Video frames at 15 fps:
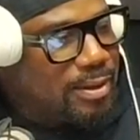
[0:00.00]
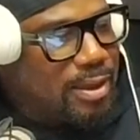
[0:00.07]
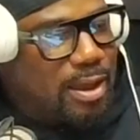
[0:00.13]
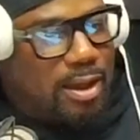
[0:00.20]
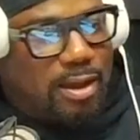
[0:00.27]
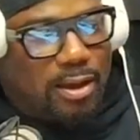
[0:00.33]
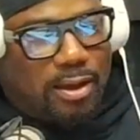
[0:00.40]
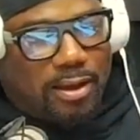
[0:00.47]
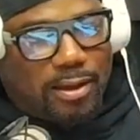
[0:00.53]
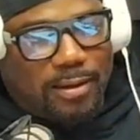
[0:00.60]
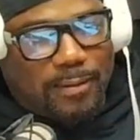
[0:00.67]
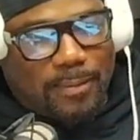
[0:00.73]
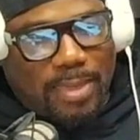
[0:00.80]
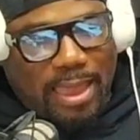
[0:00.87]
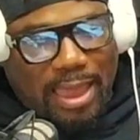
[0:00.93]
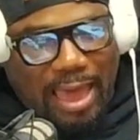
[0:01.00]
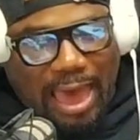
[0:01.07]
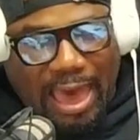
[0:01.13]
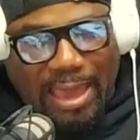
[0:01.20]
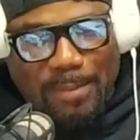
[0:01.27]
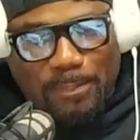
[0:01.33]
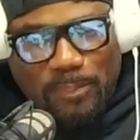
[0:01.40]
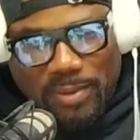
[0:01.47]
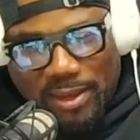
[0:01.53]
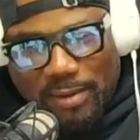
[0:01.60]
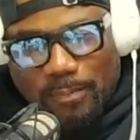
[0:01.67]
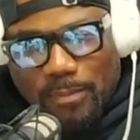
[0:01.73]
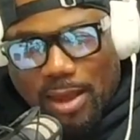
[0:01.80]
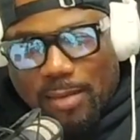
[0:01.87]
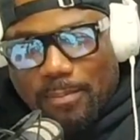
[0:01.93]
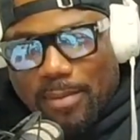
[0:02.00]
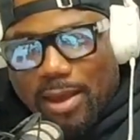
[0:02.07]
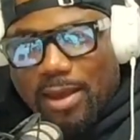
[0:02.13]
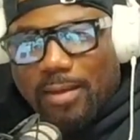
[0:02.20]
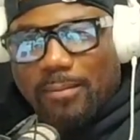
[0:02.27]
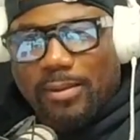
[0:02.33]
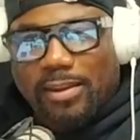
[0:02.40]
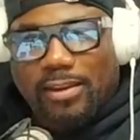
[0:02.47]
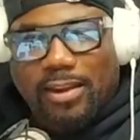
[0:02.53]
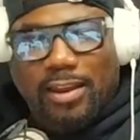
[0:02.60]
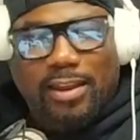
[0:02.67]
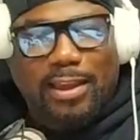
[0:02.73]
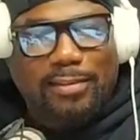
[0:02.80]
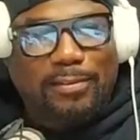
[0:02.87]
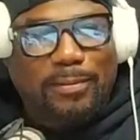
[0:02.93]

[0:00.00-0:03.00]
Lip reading: I picked my mom and dad as a